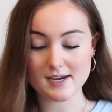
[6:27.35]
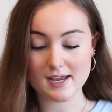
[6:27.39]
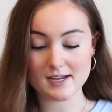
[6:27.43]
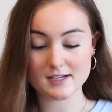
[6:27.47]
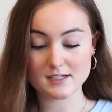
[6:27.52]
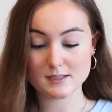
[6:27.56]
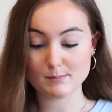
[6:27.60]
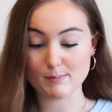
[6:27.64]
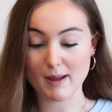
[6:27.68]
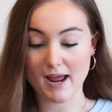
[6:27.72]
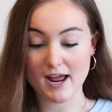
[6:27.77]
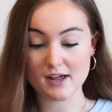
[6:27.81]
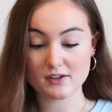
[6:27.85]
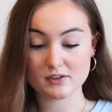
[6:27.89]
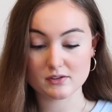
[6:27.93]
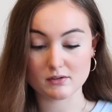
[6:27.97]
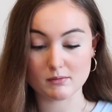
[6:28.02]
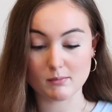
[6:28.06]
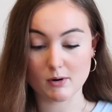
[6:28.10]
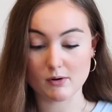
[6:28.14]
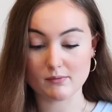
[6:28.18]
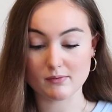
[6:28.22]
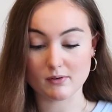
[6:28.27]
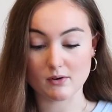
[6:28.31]
nice
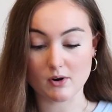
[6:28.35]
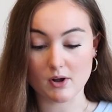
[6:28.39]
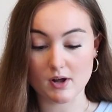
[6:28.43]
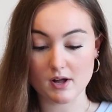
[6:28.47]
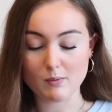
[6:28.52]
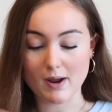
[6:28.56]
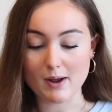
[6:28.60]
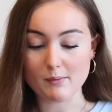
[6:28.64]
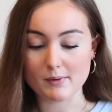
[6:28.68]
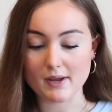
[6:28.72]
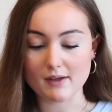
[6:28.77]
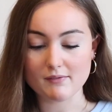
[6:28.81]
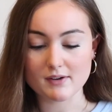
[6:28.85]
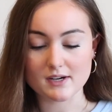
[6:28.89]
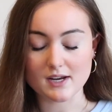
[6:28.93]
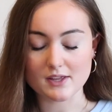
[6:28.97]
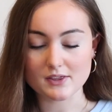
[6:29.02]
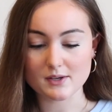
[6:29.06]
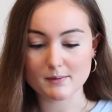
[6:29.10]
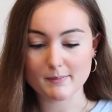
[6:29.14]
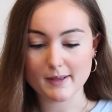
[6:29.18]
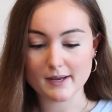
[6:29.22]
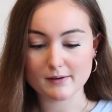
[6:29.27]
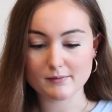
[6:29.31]
bathroom overall. Wow, we have
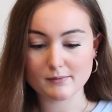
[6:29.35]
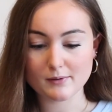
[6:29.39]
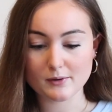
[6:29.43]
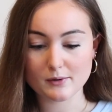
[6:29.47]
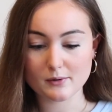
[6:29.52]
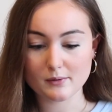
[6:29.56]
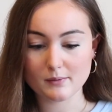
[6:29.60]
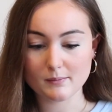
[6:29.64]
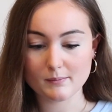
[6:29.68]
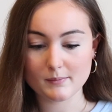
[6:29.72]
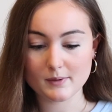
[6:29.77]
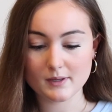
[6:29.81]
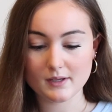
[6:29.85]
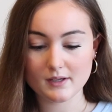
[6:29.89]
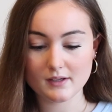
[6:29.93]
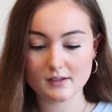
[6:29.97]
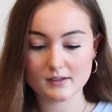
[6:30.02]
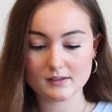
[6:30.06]
another bedroom.